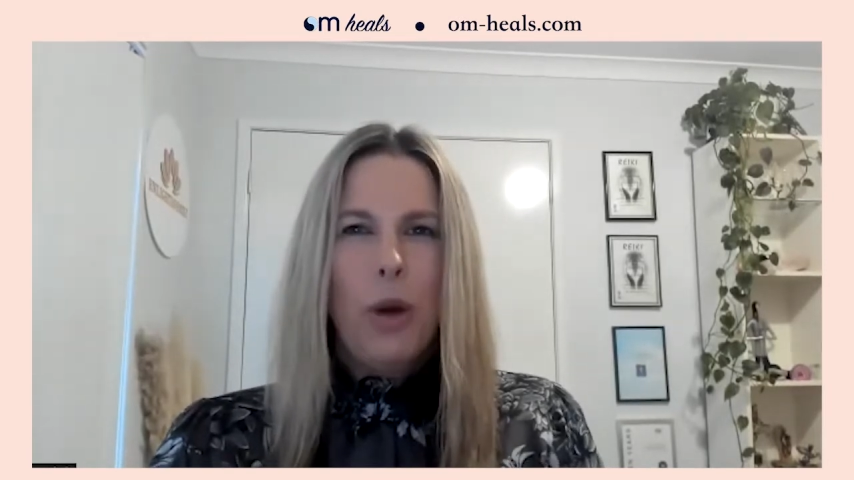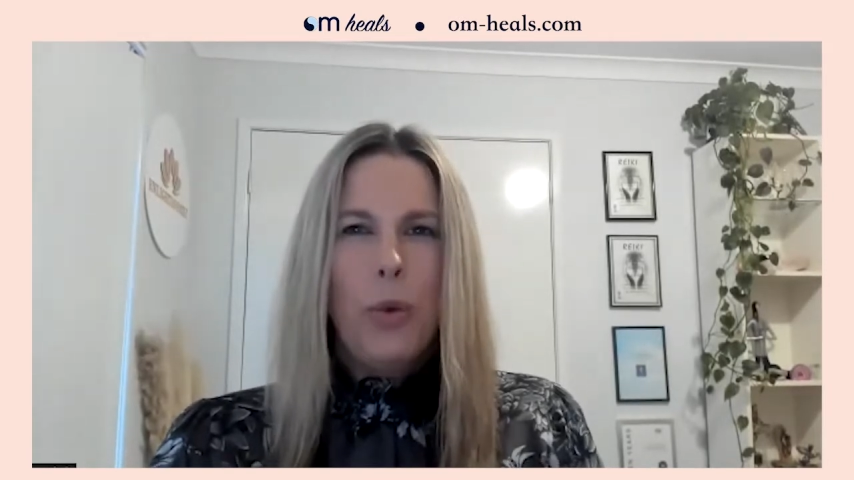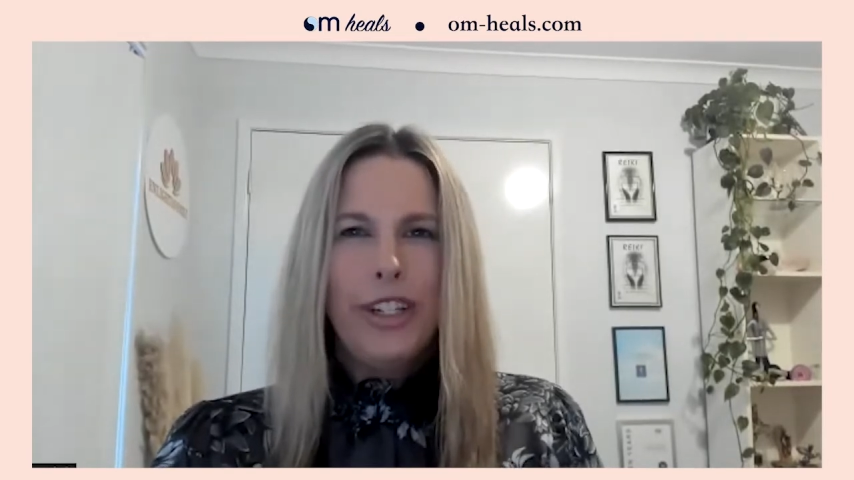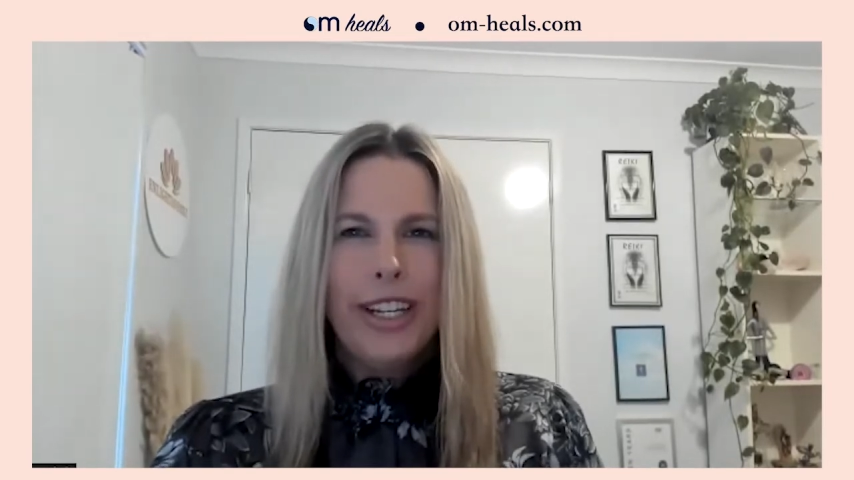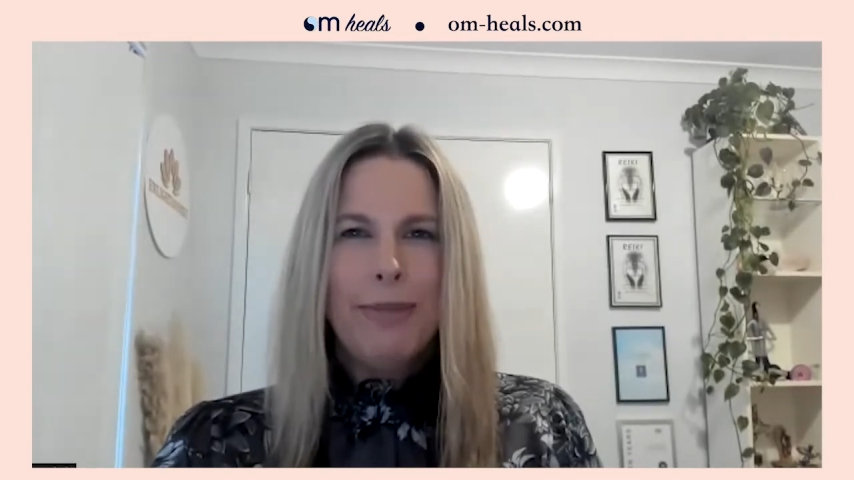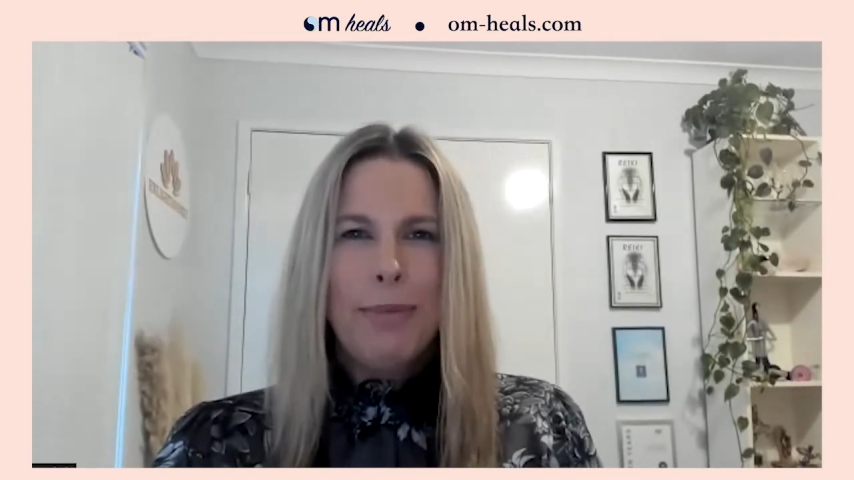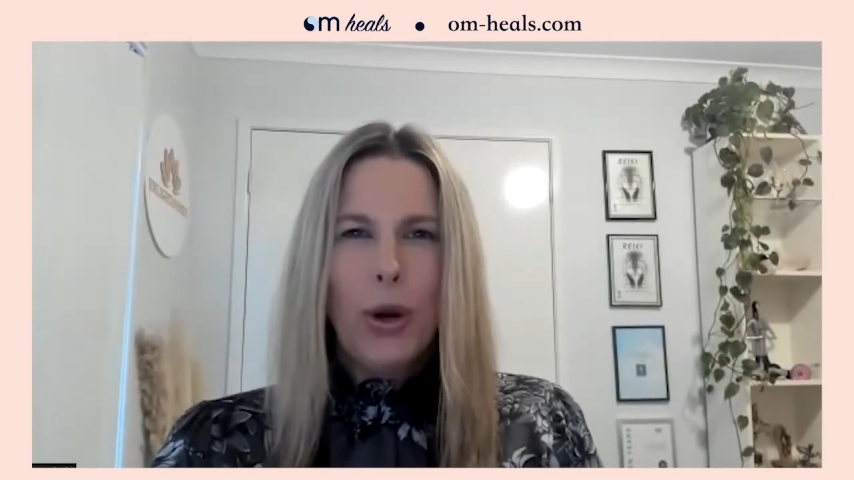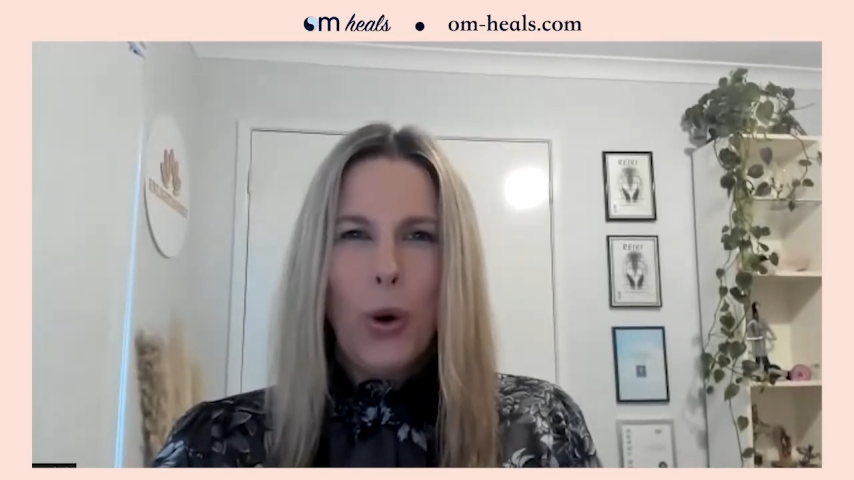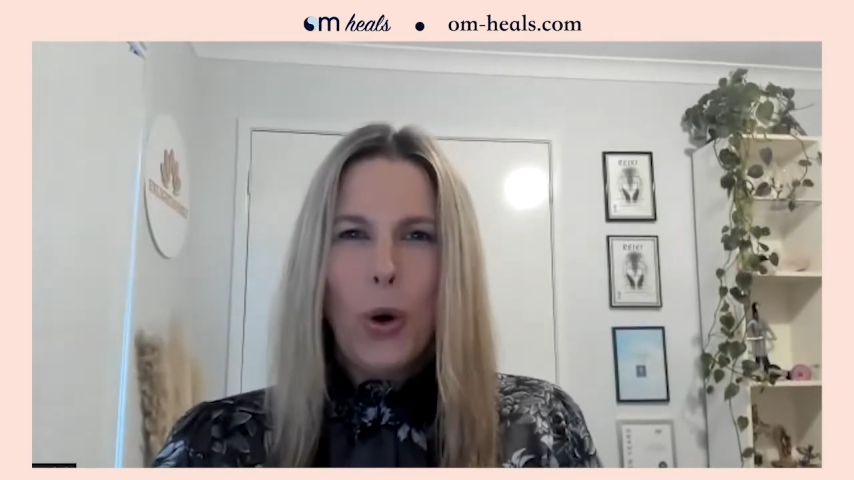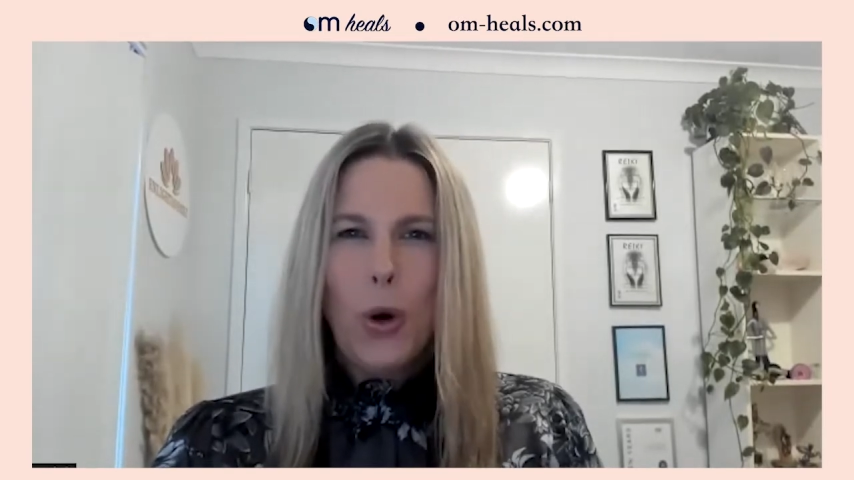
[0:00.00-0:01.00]
which can be
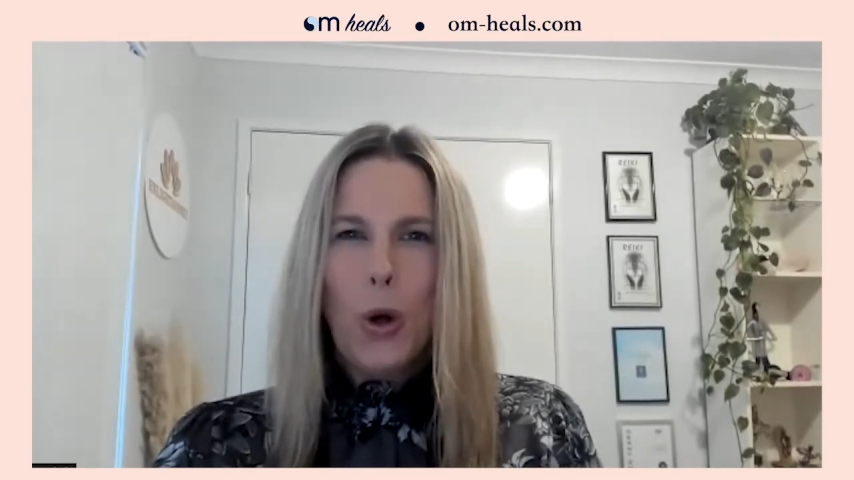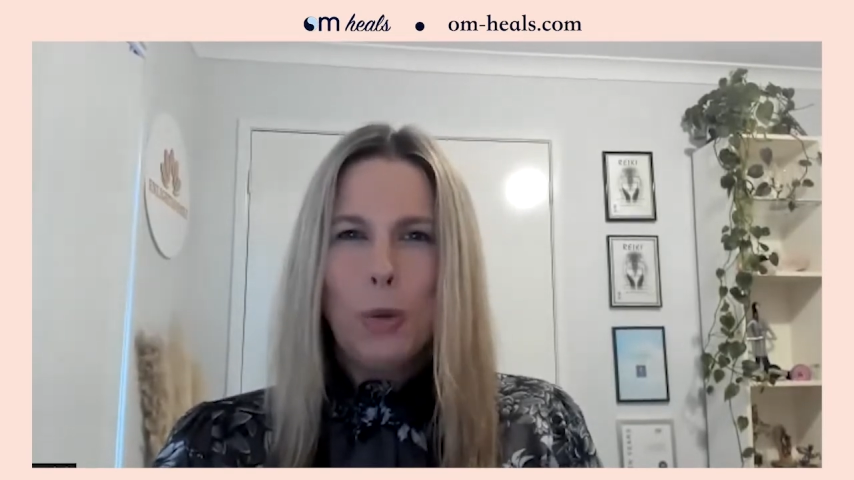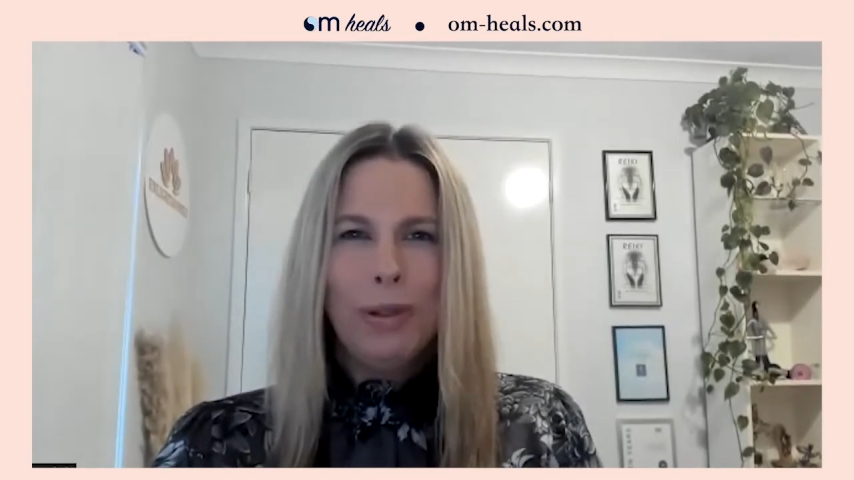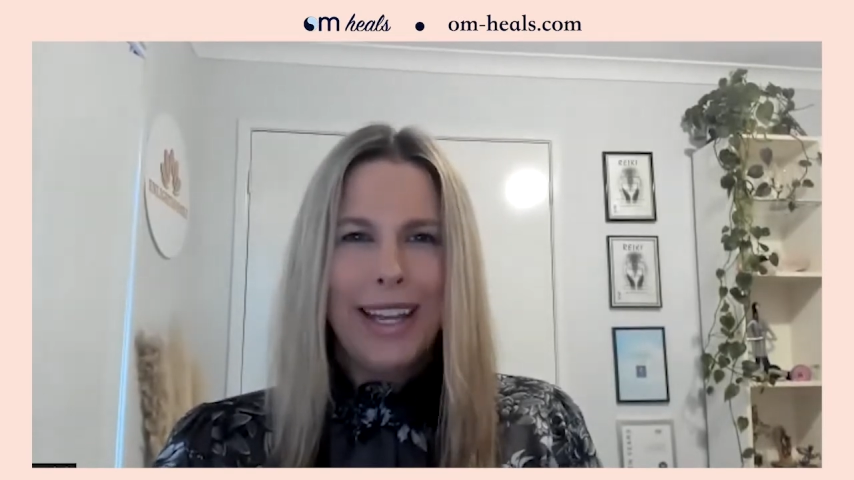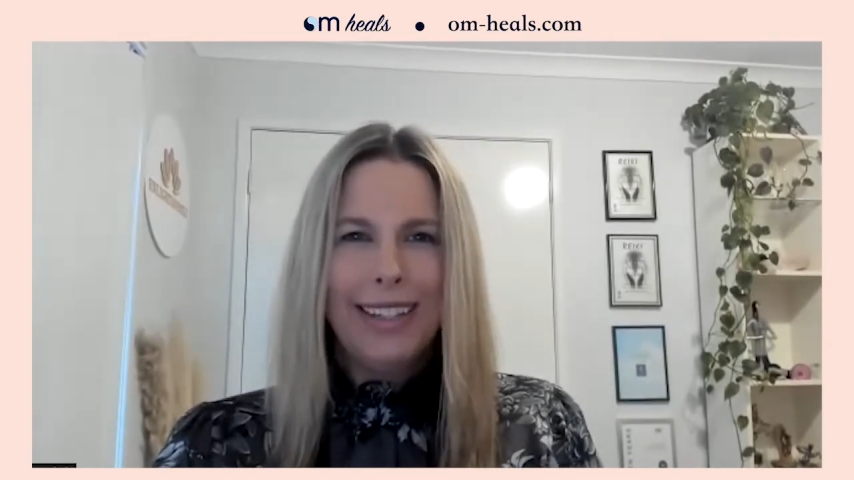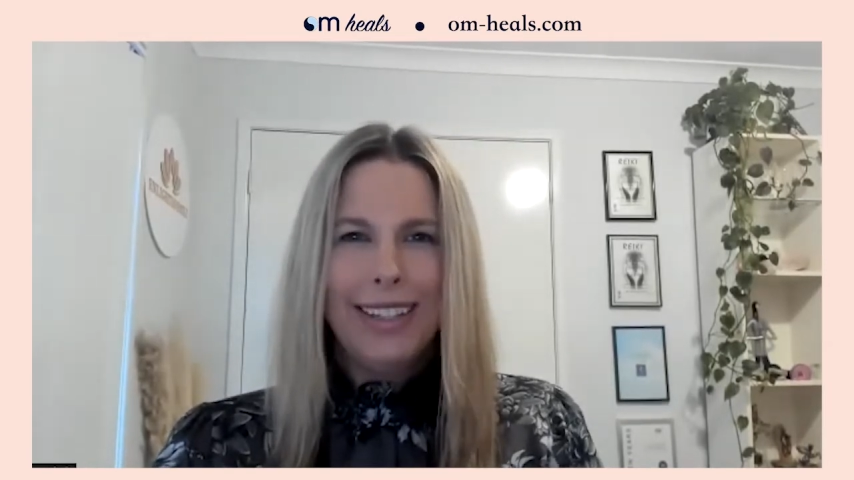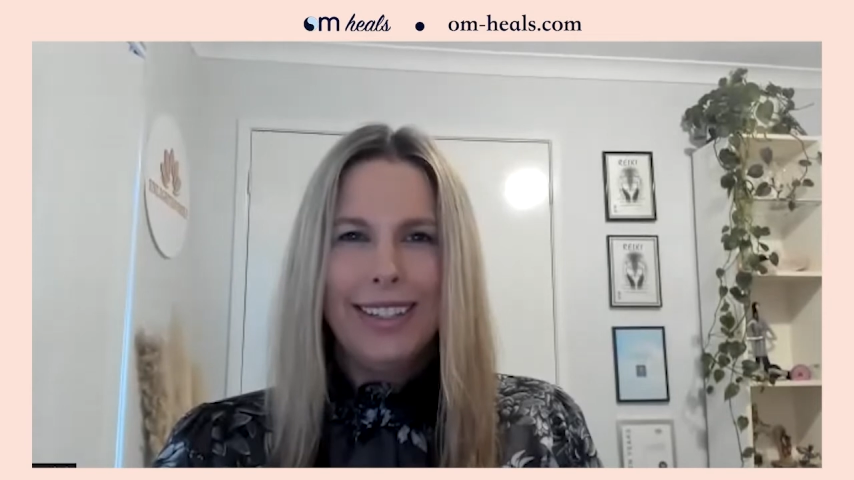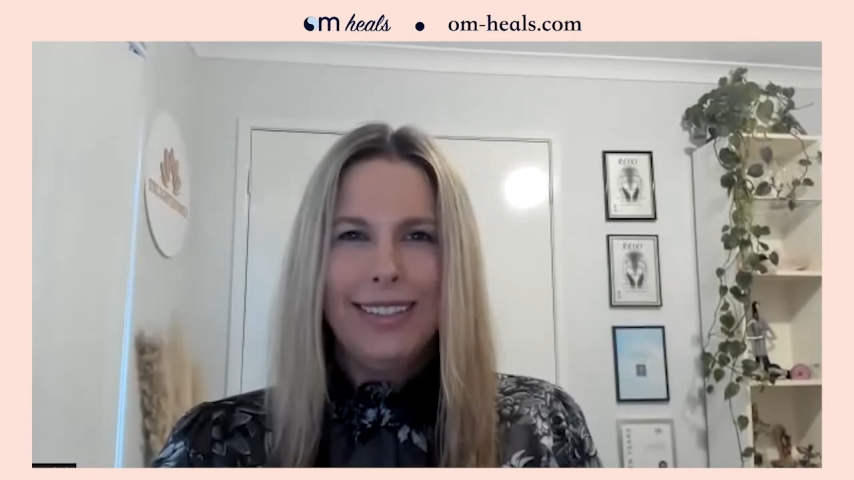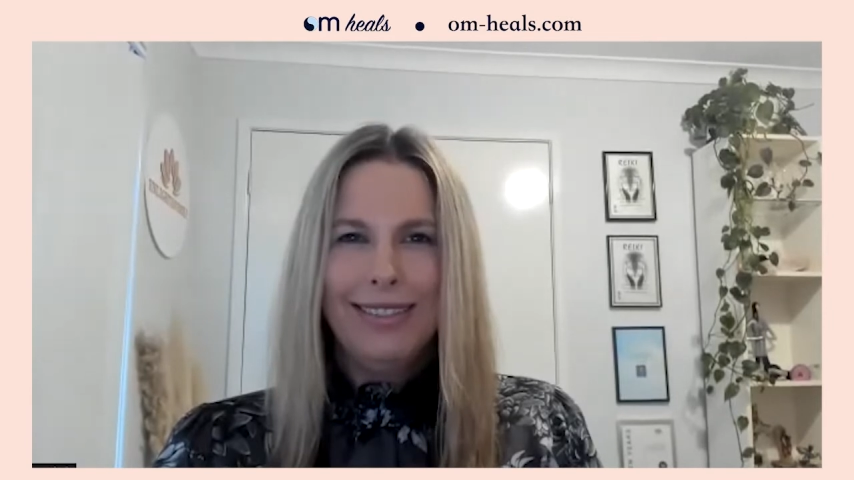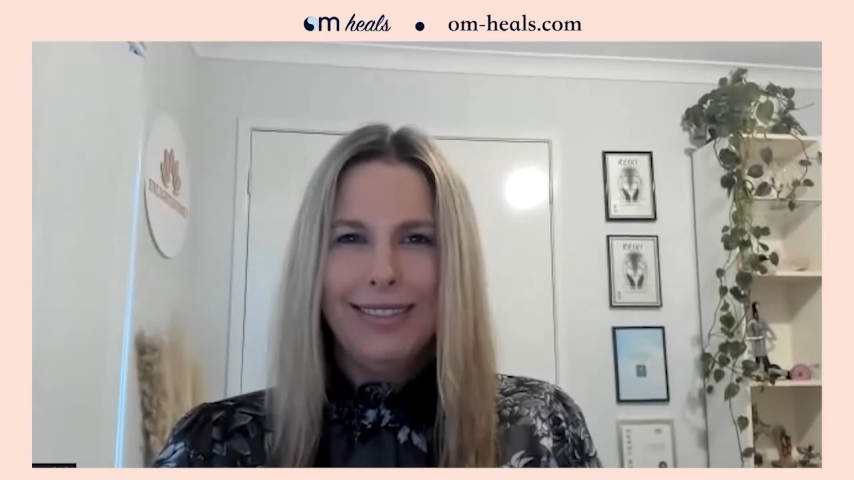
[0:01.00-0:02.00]
all
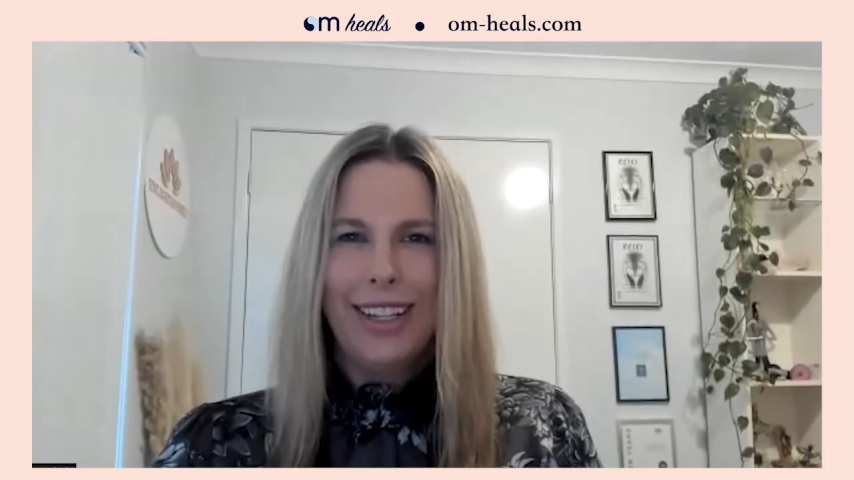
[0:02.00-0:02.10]
blended